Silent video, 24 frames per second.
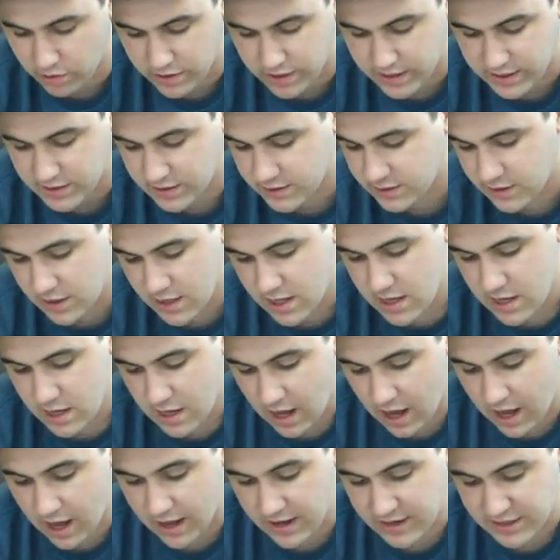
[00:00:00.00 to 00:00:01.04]
ordnance. Right.
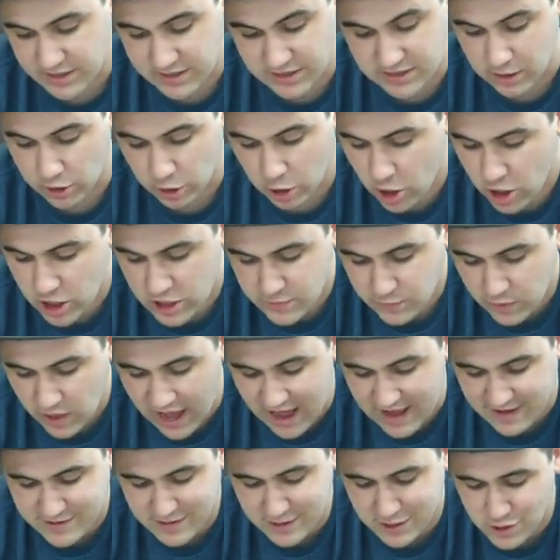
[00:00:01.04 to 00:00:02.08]
Uh, it's a large
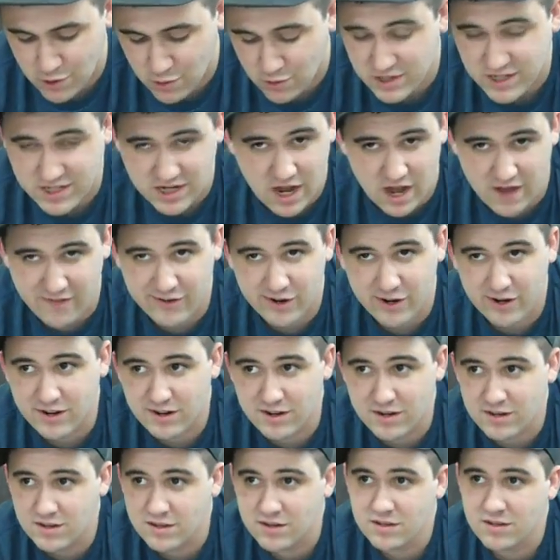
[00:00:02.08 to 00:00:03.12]
blast. It ignores cover.
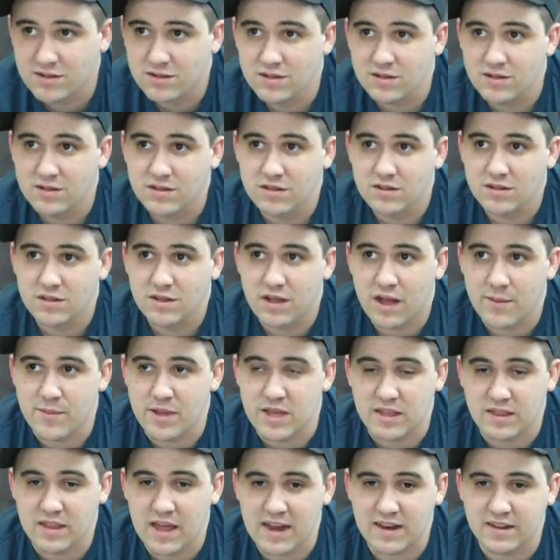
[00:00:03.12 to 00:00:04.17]
I
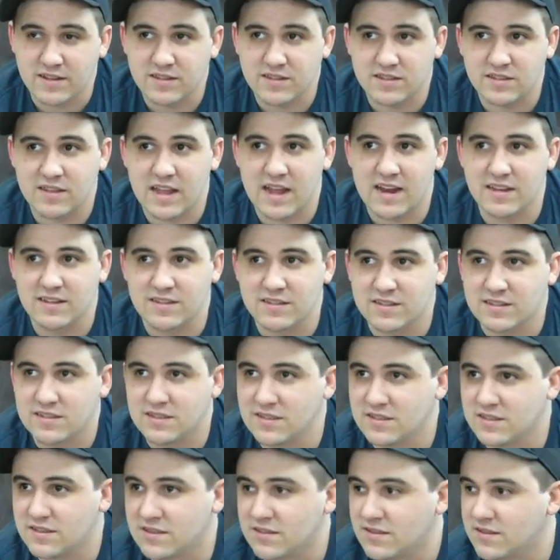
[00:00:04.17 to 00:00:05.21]
mean that is that
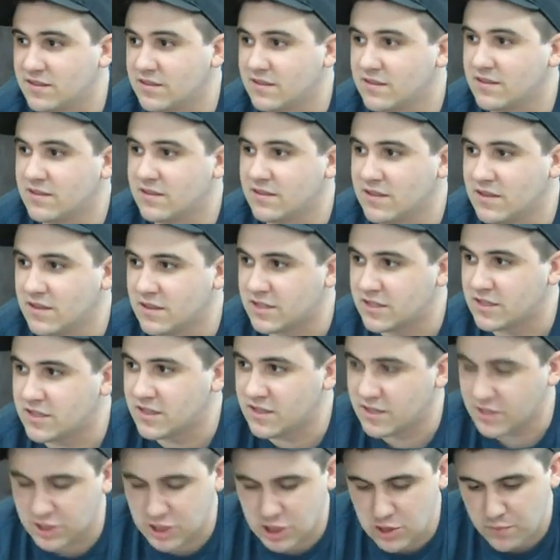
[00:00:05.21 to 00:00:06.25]
is the,
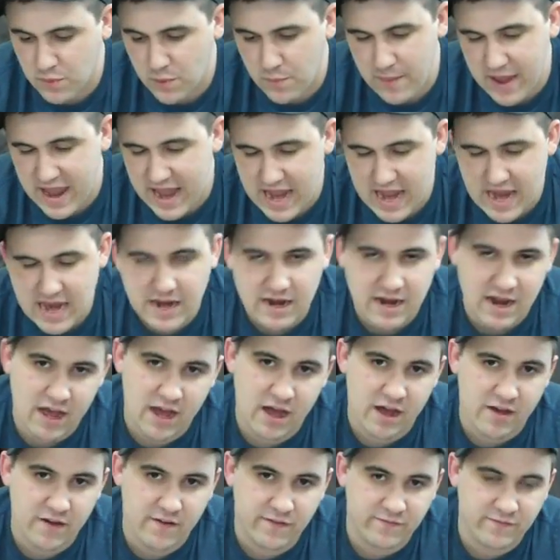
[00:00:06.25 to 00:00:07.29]
the Super Bane
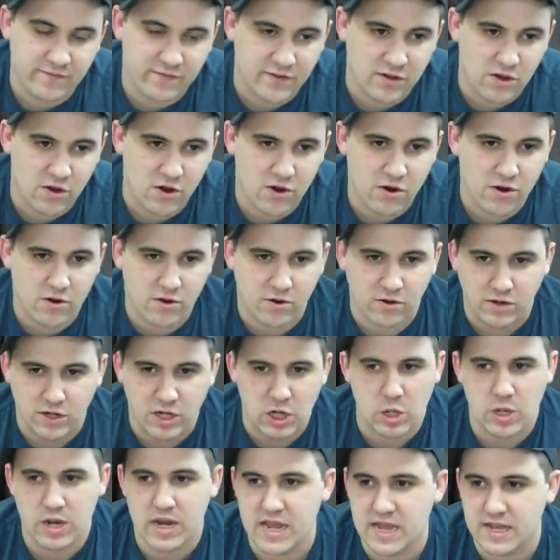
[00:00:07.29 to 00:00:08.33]
of your
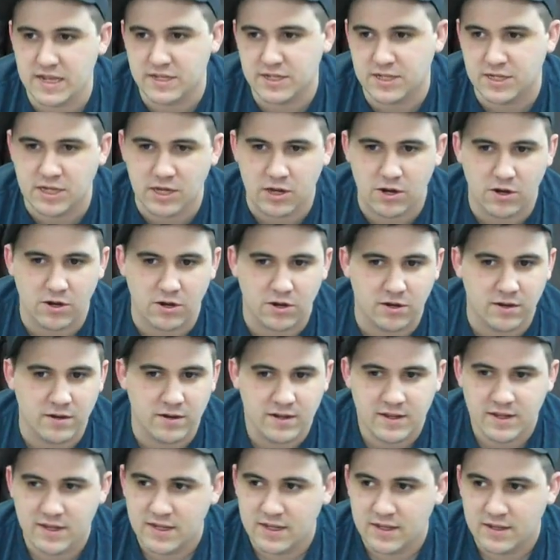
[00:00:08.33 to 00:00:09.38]
your Nids, your
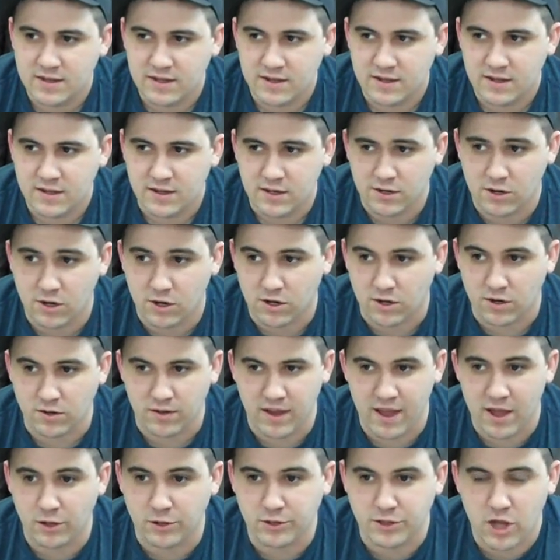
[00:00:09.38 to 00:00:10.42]
your
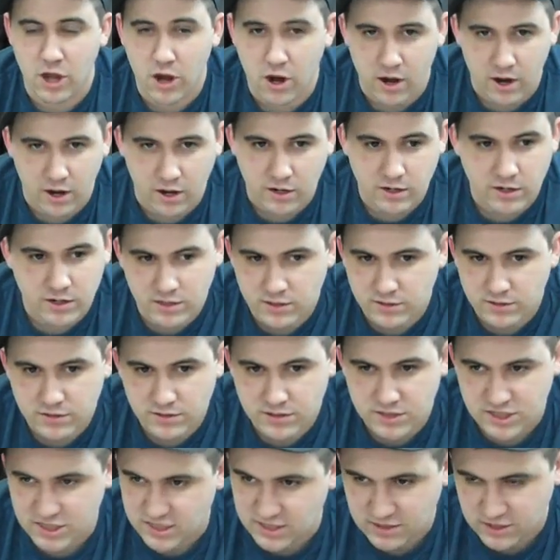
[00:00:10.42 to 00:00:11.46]
Eldar
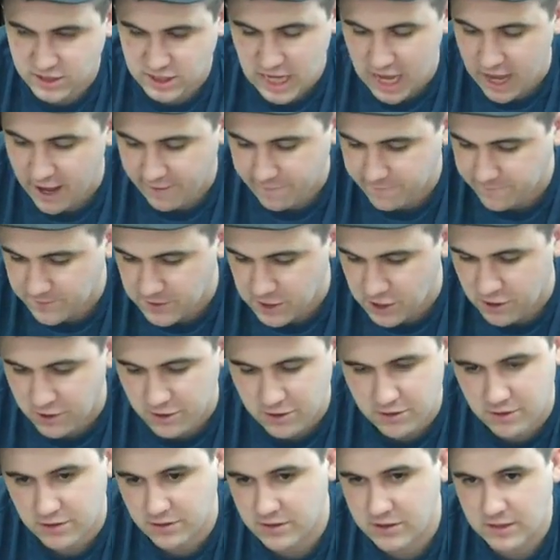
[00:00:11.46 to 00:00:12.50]
stuff, your
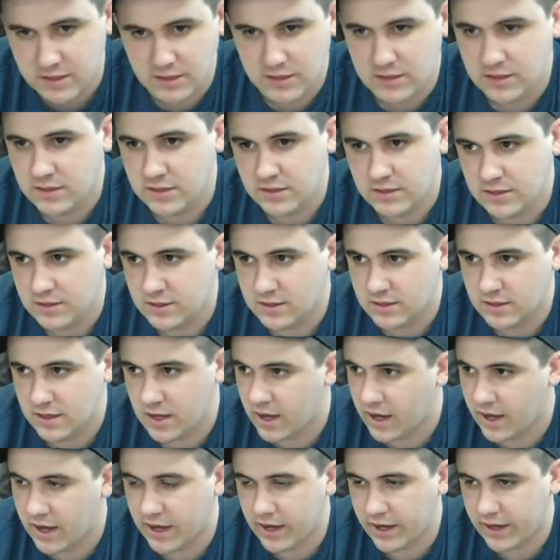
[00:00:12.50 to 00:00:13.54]

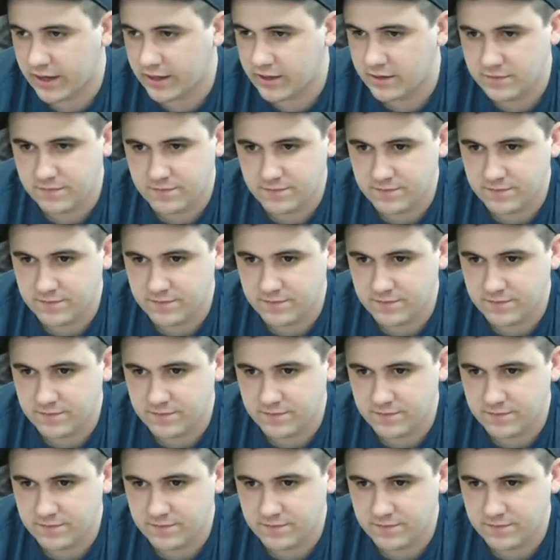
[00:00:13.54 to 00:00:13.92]
uh,